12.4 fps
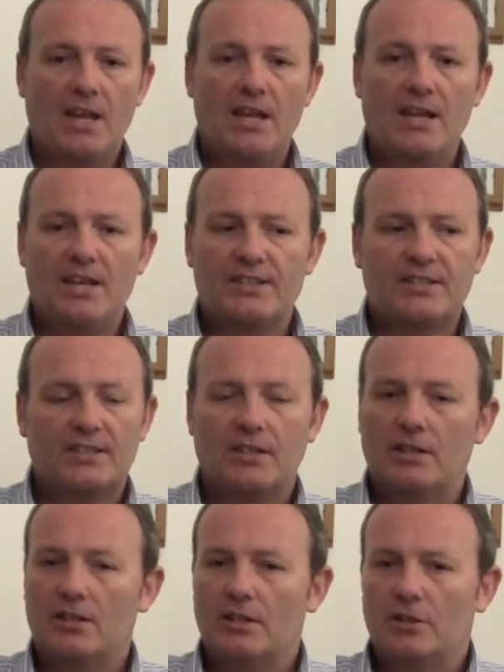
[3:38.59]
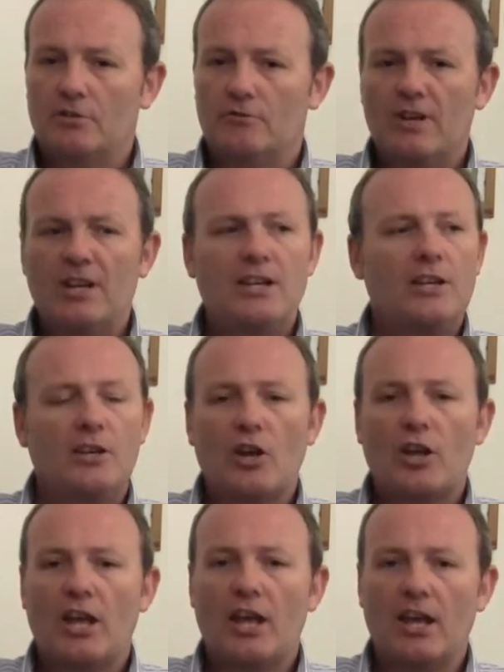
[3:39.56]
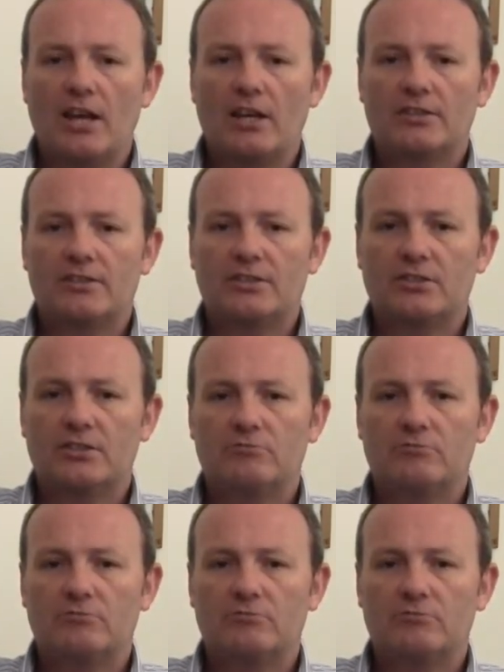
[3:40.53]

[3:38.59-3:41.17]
is really looking at